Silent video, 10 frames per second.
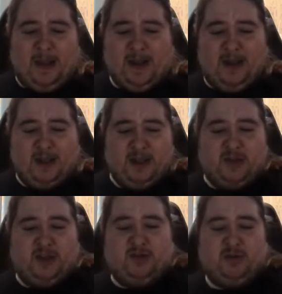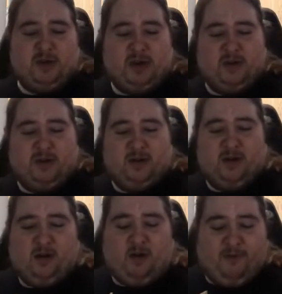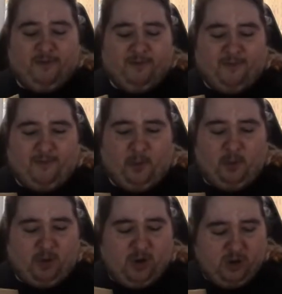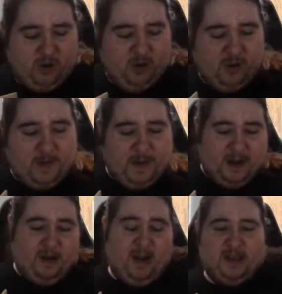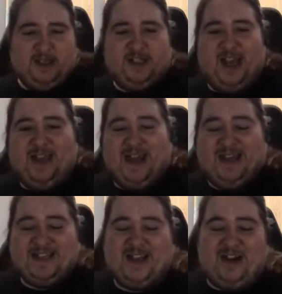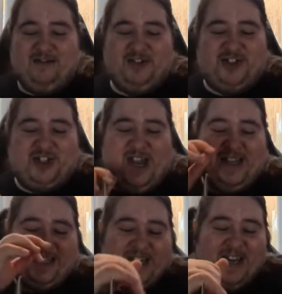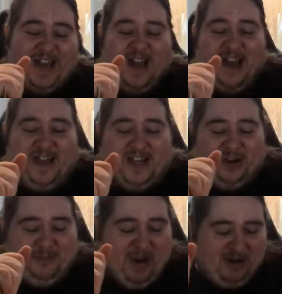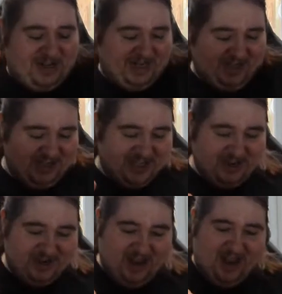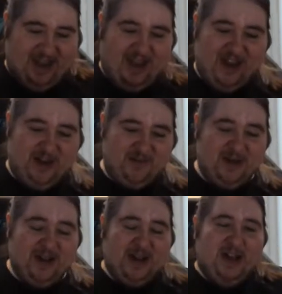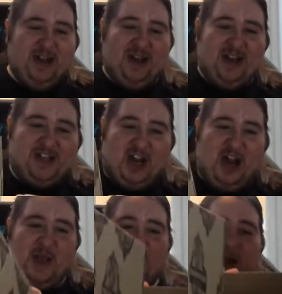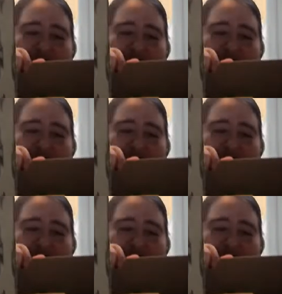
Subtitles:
link down to the description. Oh, fuck. I don't know if you guys see this. Oh, shit. This unboxing just took a turn that